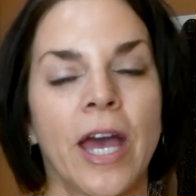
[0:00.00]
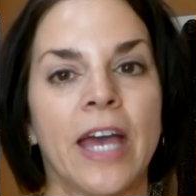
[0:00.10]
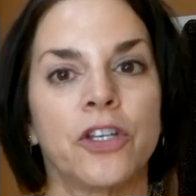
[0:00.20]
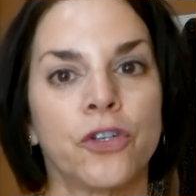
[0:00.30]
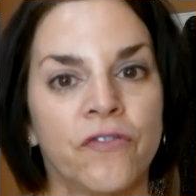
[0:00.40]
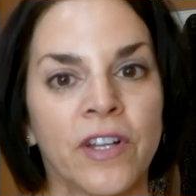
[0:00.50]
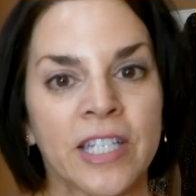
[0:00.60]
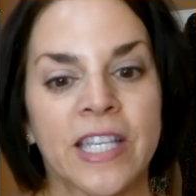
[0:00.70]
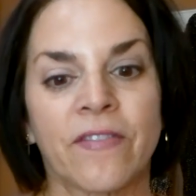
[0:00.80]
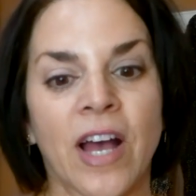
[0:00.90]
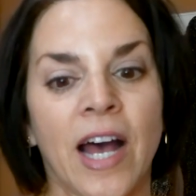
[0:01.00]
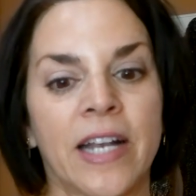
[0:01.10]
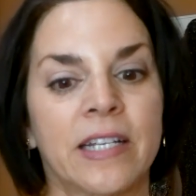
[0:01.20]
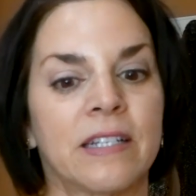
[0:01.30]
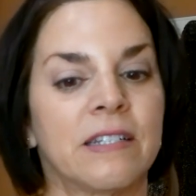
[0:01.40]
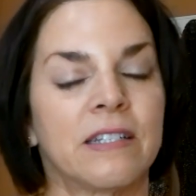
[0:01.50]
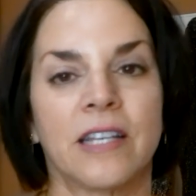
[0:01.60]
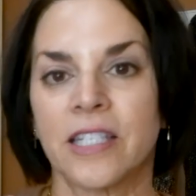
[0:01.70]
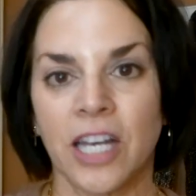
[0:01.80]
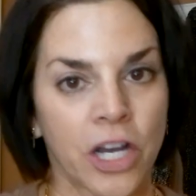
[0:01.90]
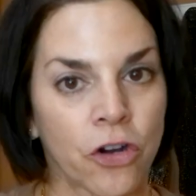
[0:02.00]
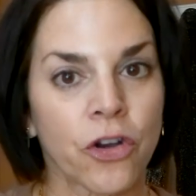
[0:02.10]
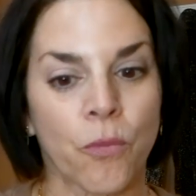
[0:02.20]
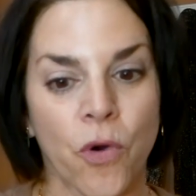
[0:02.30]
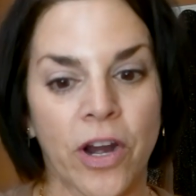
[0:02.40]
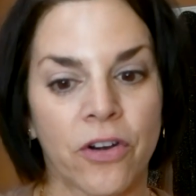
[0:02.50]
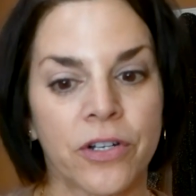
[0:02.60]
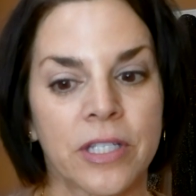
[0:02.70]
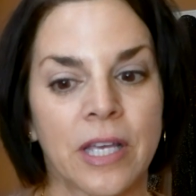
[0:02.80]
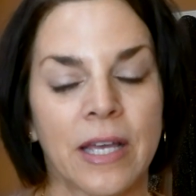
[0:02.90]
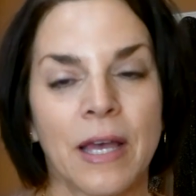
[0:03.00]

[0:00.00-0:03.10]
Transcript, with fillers: And do you feel as if God doesn't hear your prayers?